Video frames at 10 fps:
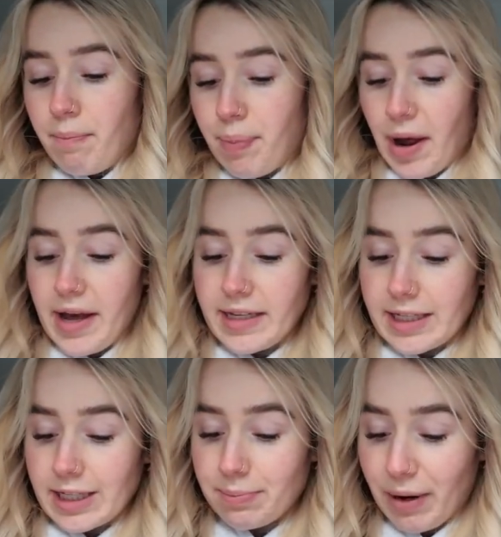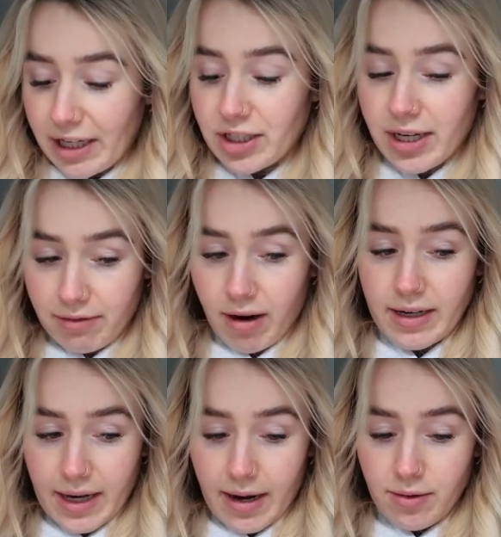But especially right
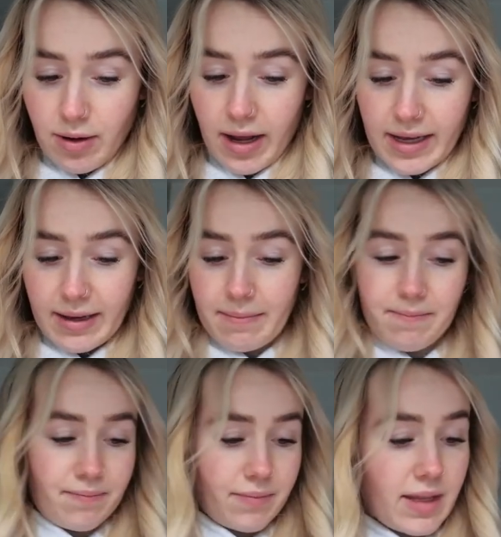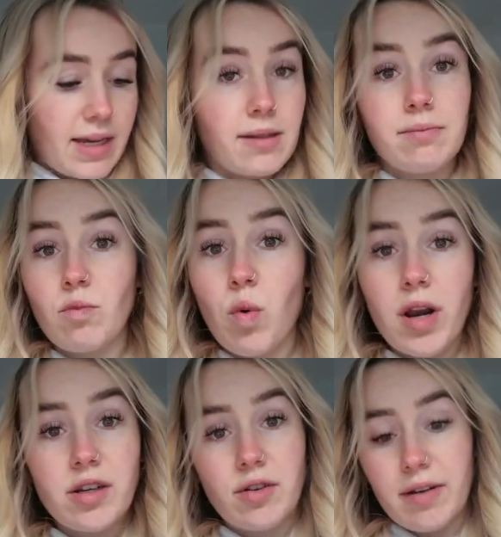now, like, these
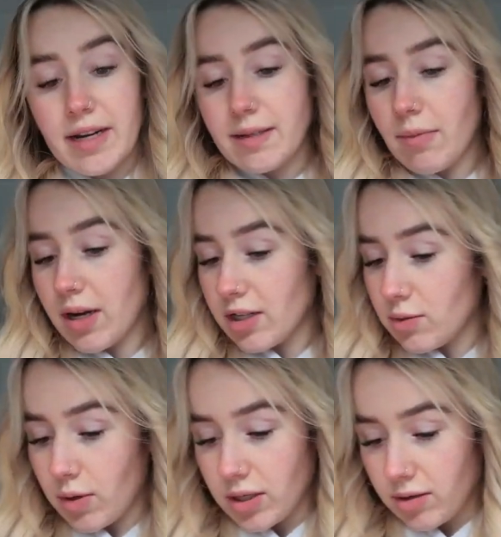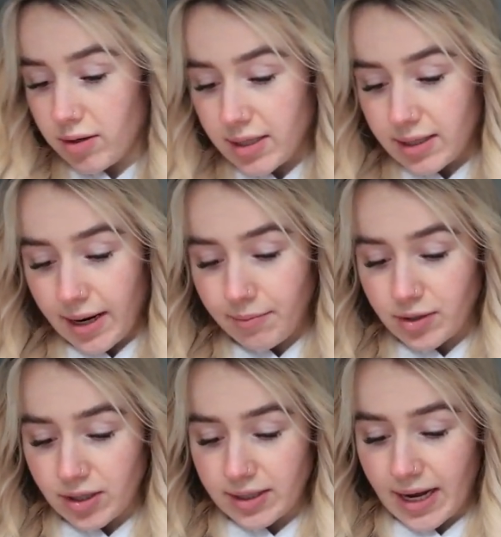-1 degrees, -1 degrees
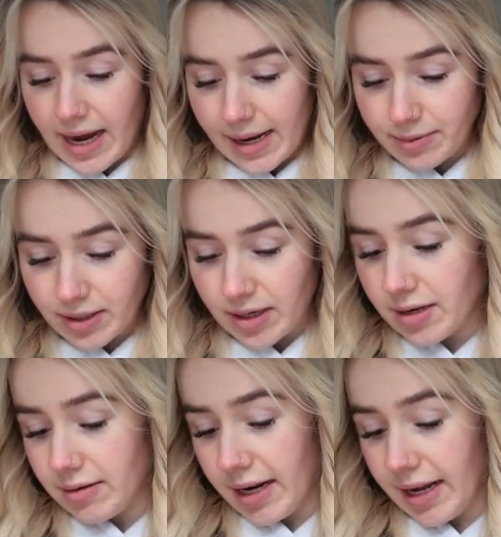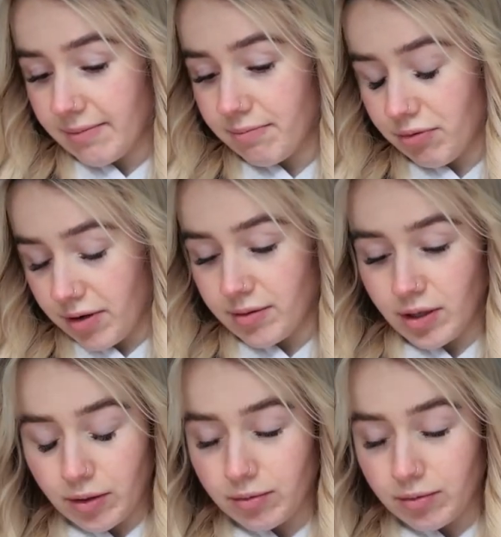temperatures are absolutely brutal.